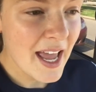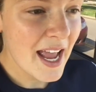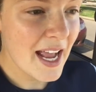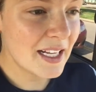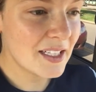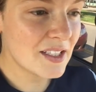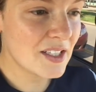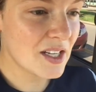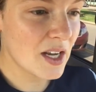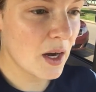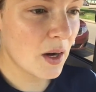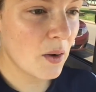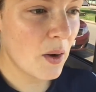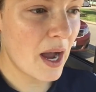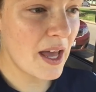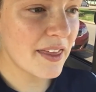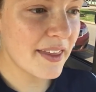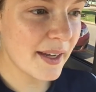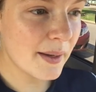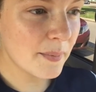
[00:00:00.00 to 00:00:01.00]
And so
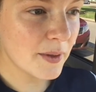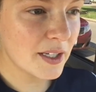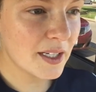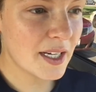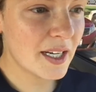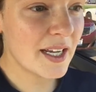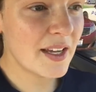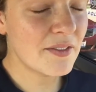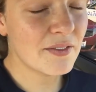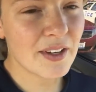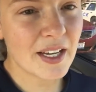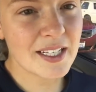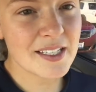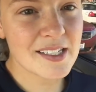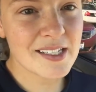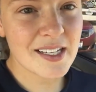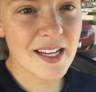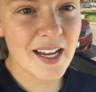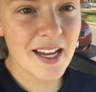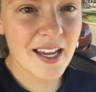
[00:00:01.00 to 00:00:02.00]
I think I'm going to
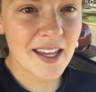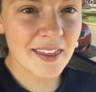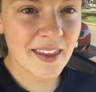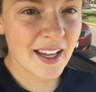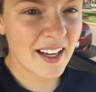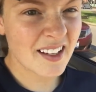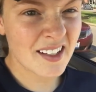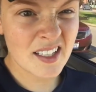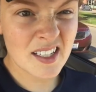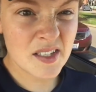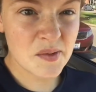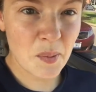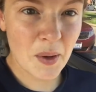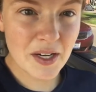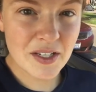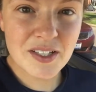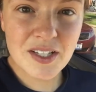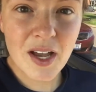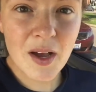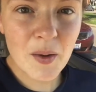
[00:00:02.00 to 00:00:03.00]
invest in like an
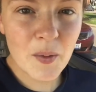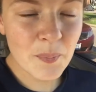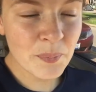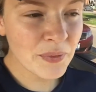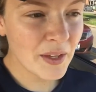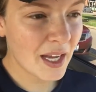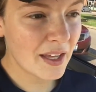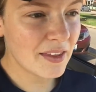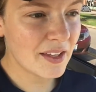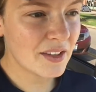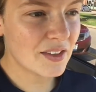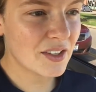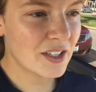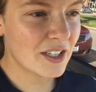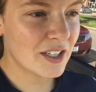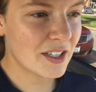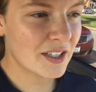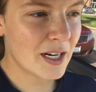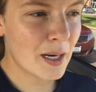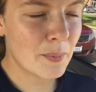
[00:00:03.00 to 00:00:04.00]
espresso. I think
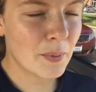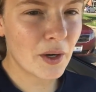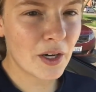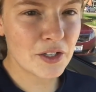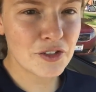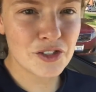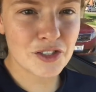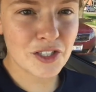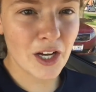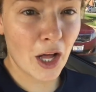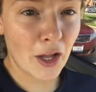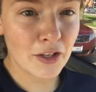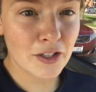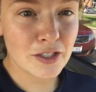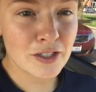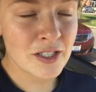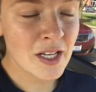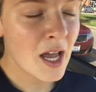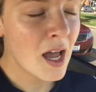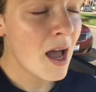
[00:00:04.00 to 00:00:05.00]
they're a couple hundred
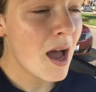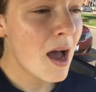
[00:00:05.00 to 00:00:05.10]
dollars.